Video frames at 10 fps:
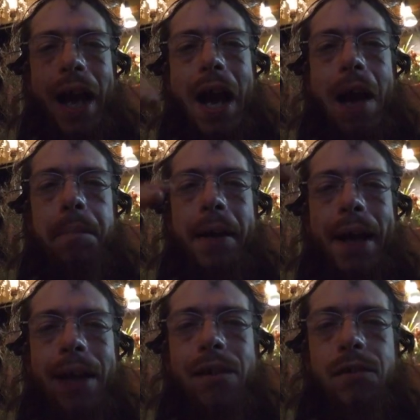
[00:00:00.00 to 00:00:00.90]
app
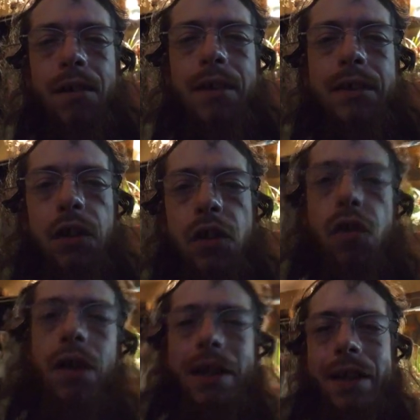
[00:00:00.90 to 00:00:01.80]
extra to
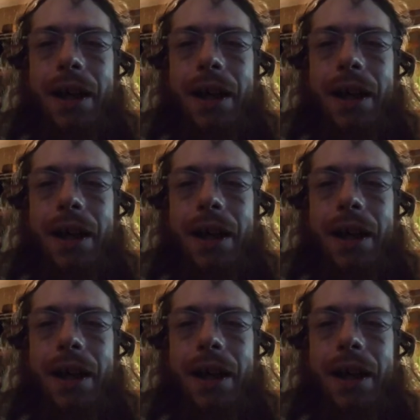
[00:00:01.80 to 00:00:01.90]
do it.